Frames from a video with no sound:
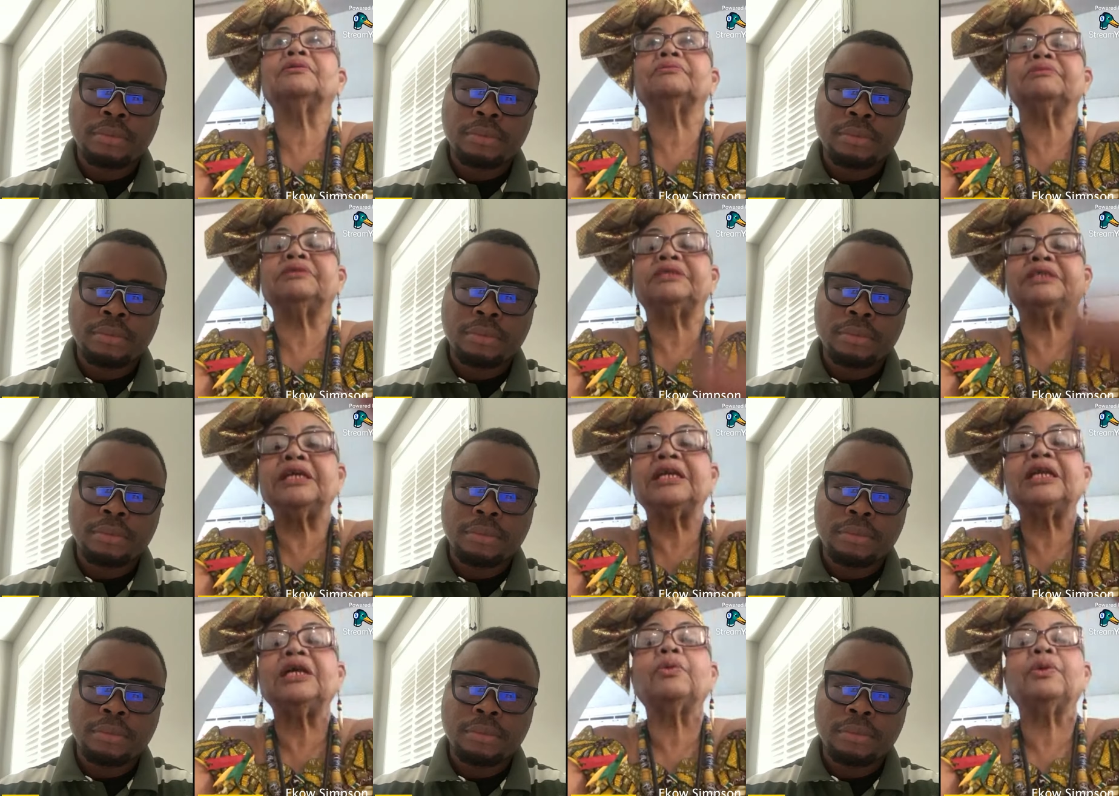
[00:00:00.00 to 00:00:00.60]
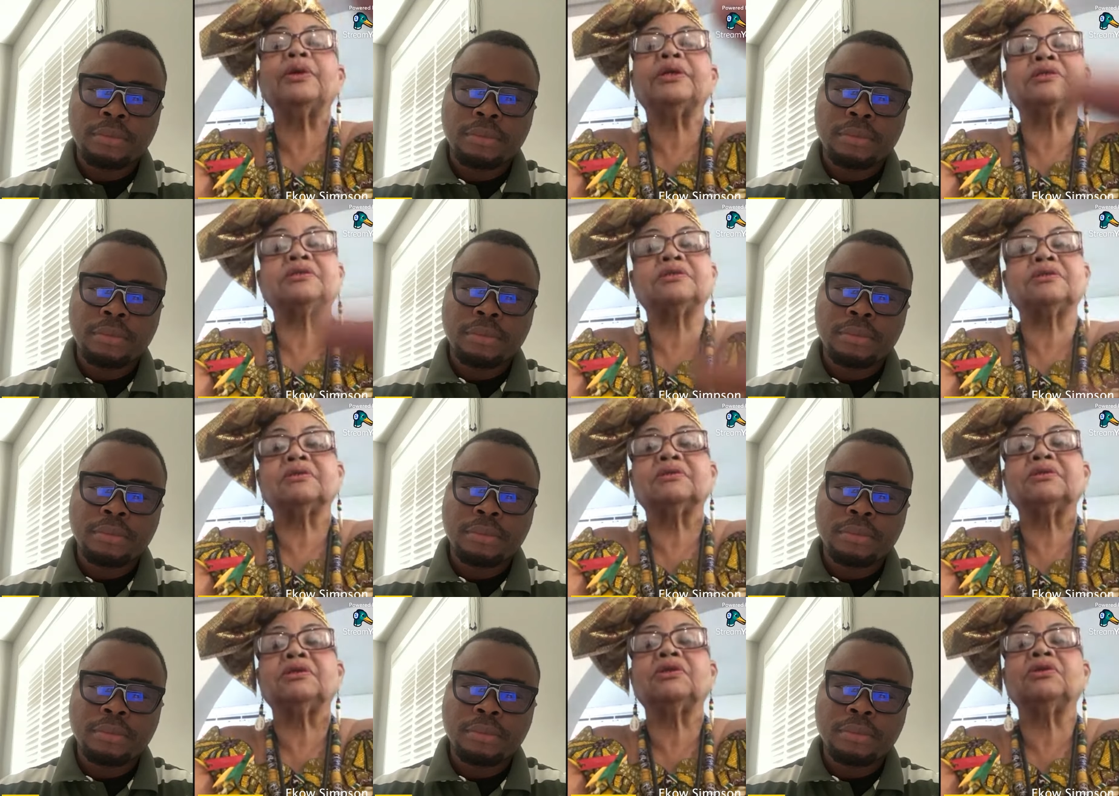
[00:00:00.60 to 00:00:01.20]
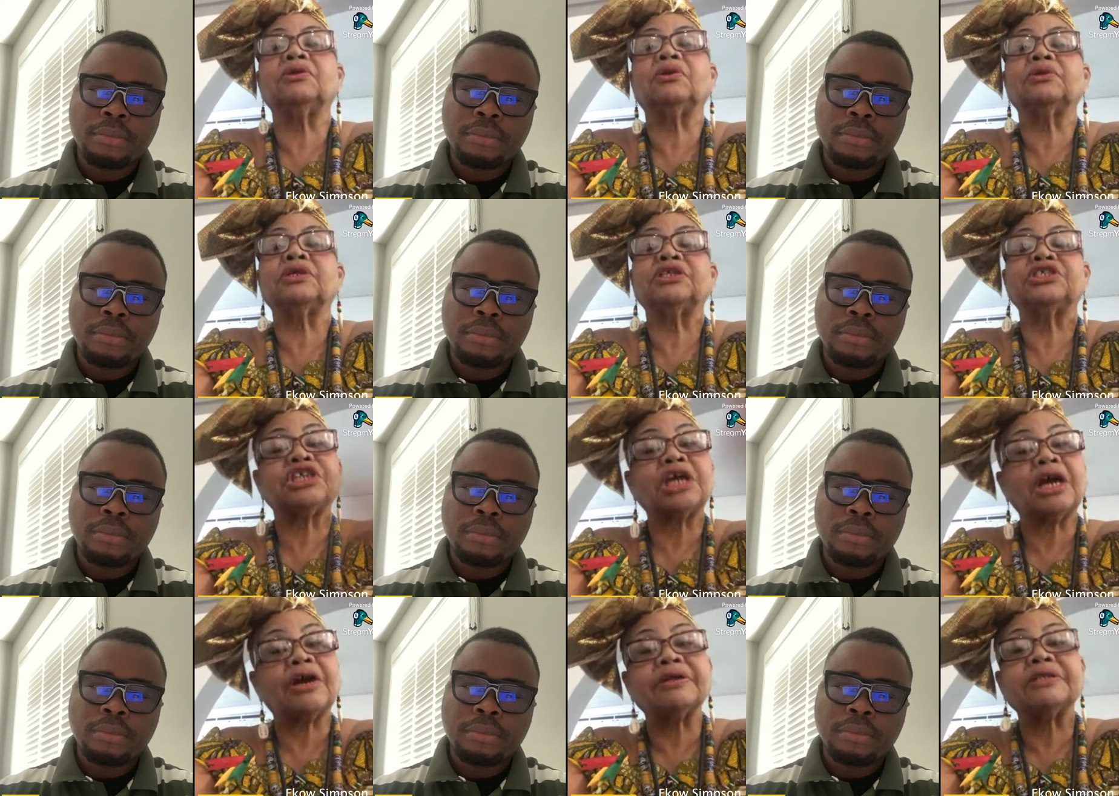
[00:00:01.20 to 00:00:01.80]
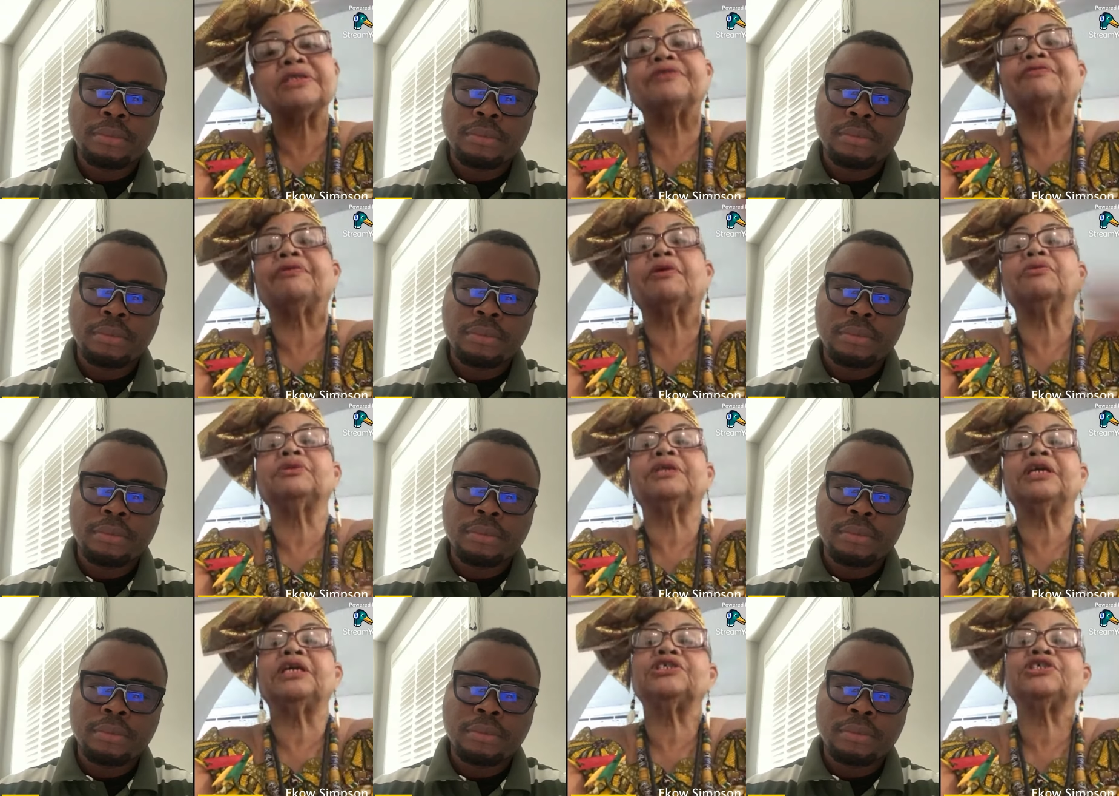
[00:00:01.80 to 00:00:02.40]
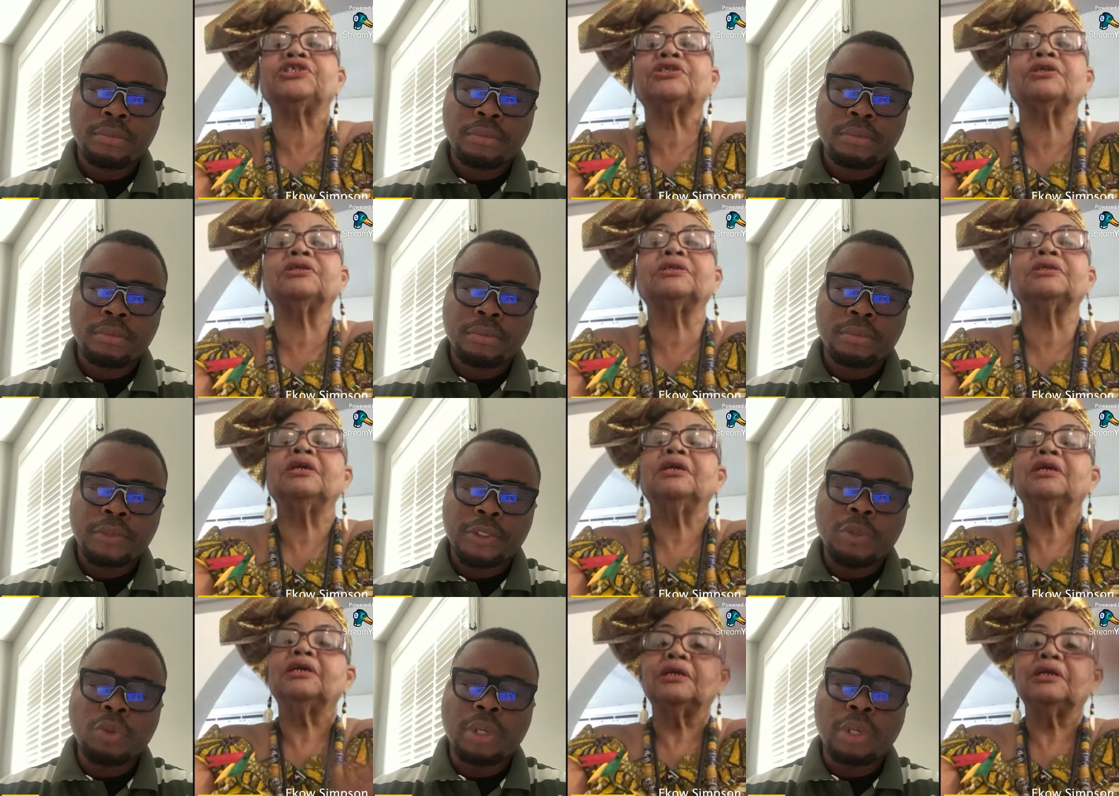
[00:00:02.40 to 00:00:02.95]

Speaker 1: dealing with you know the charity foundation.